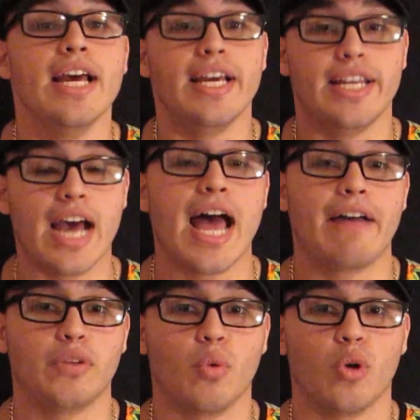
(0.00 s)
and not
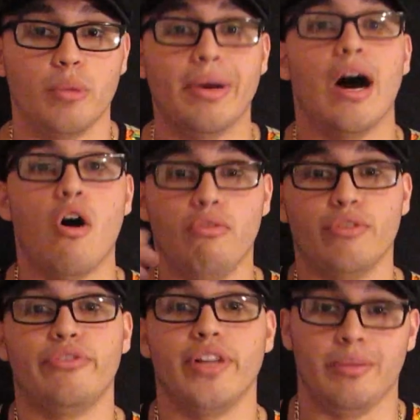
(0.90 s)
have to worry about
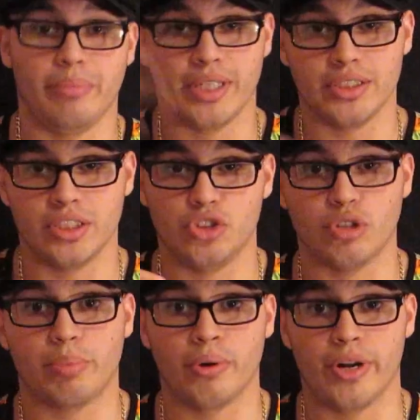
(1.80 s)
overfilling, because the
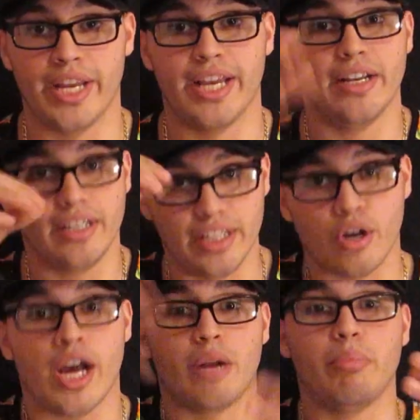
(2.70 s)
dripper in it, you know,
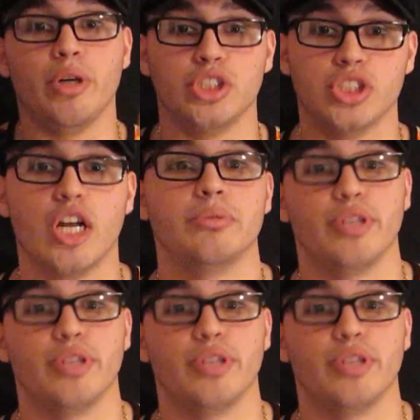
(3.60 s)
kind of pushes it up.